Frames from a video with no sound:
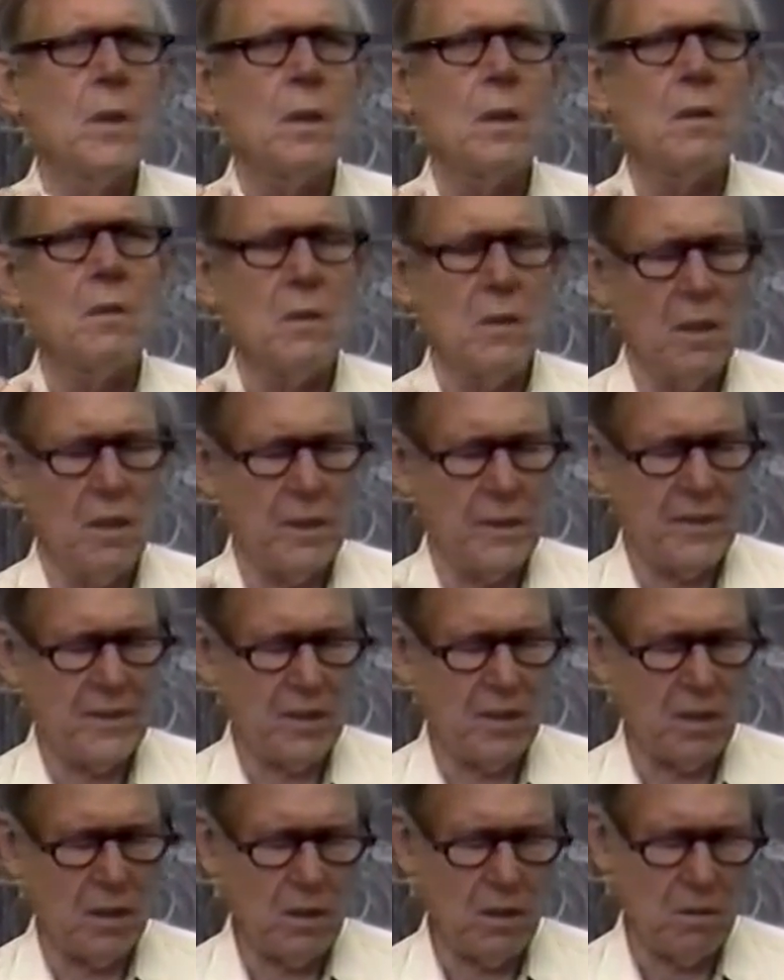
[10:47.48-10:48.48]
And
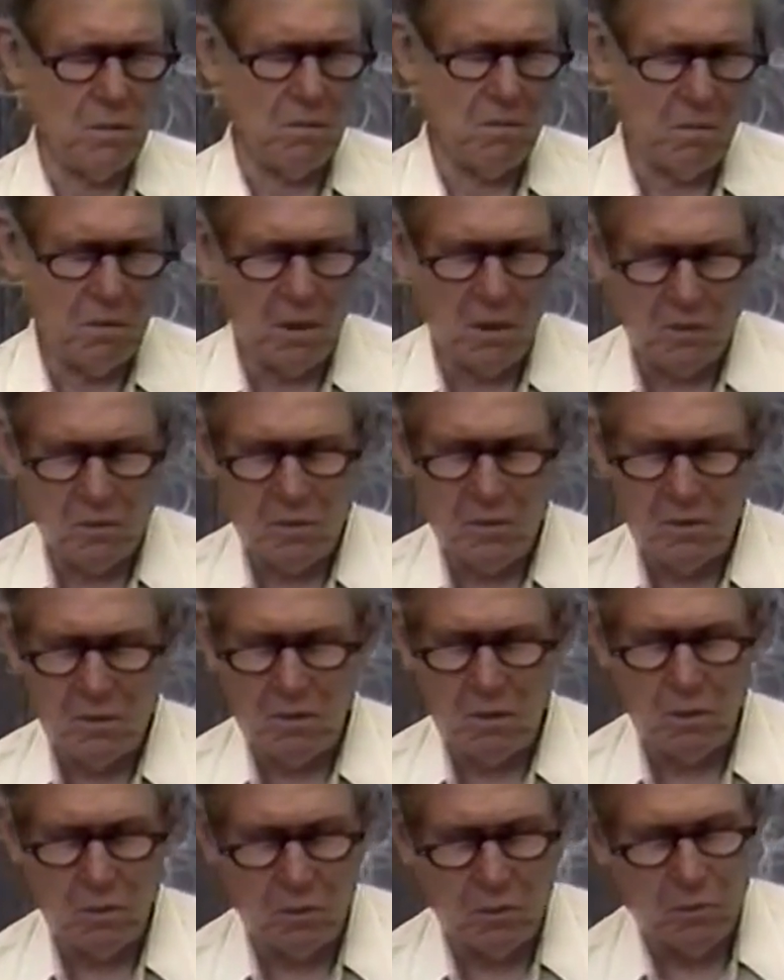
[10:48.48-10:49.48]
this, I'll
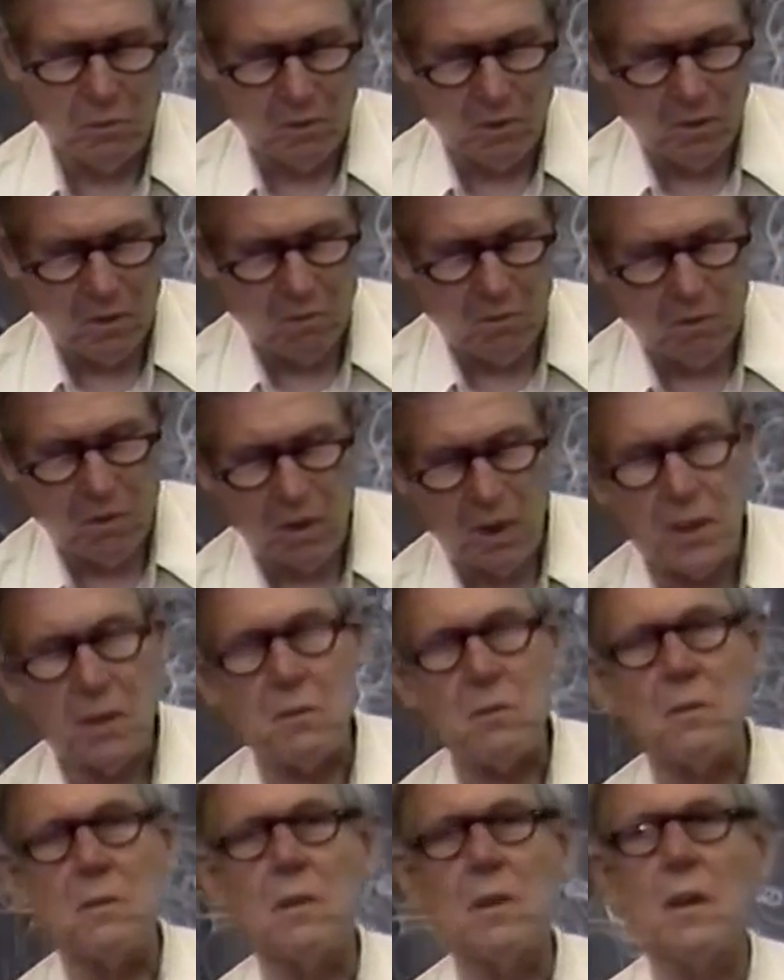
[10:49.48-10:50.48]
show you
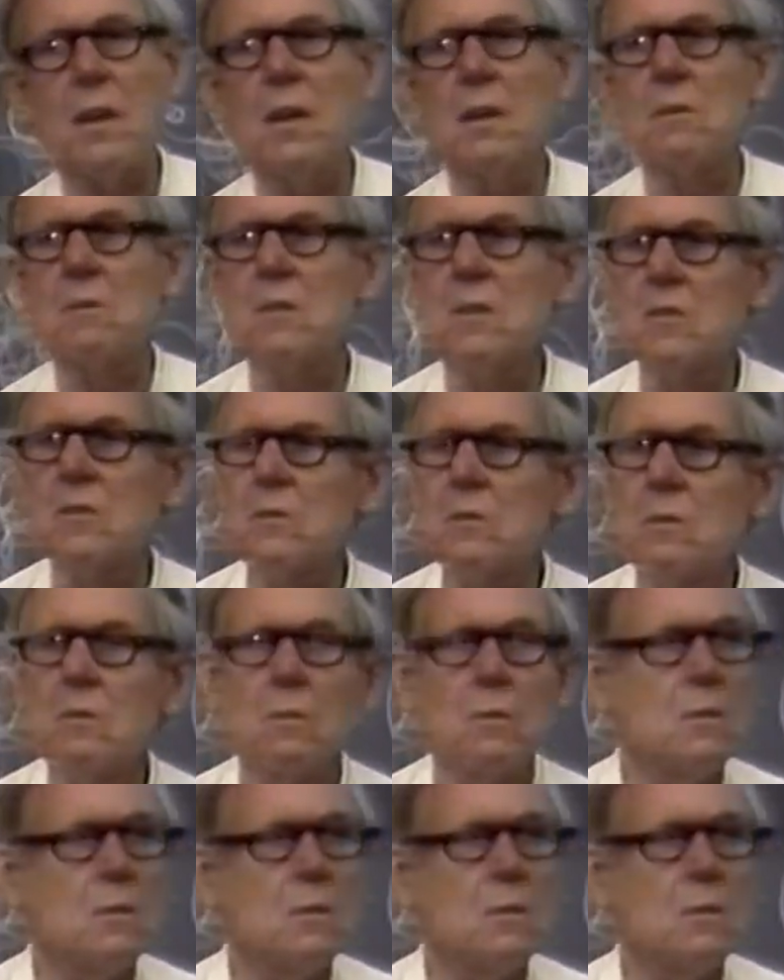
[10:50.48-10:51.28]
later how this